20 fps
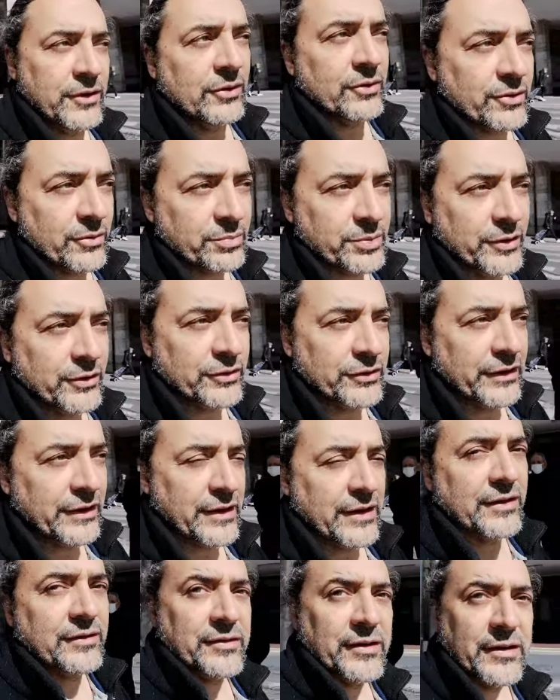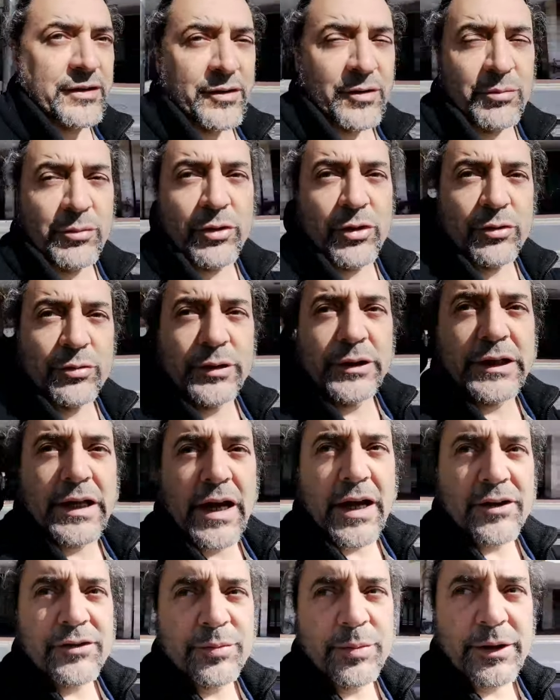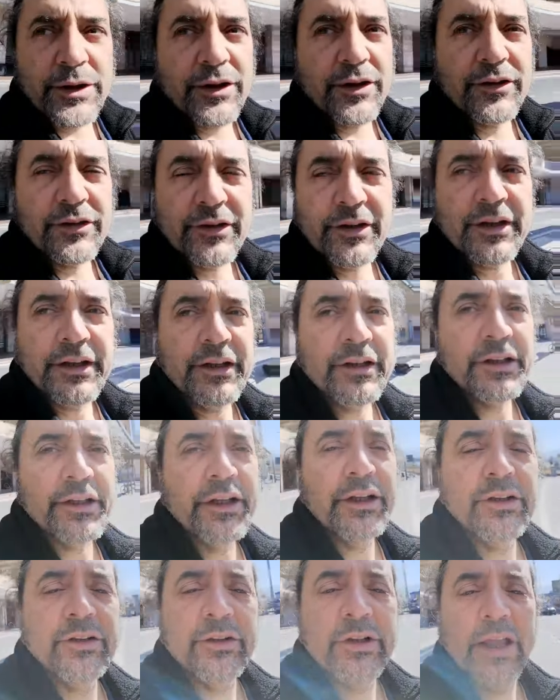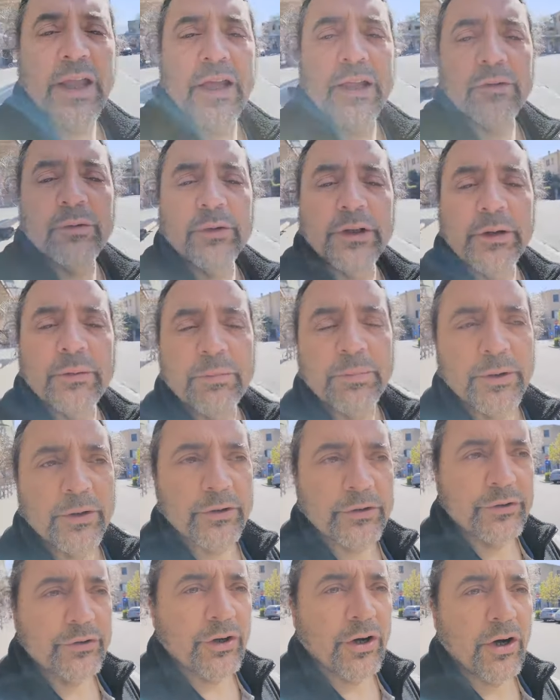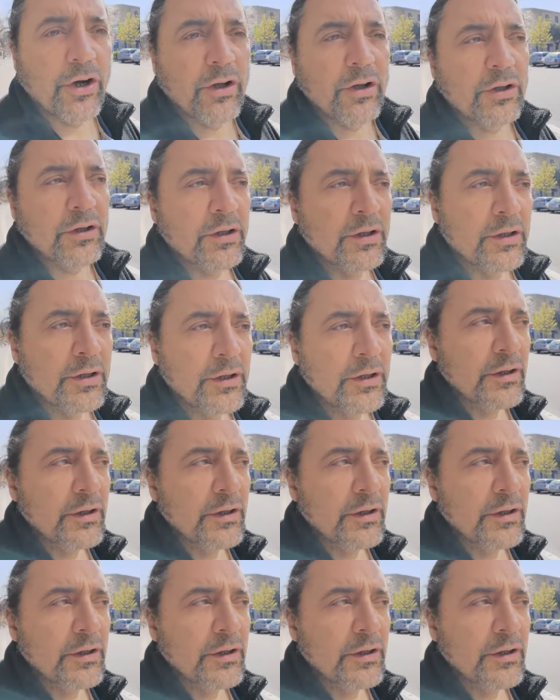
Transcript: newer buildings and they're more relaxed because in Italy you can't really build tall.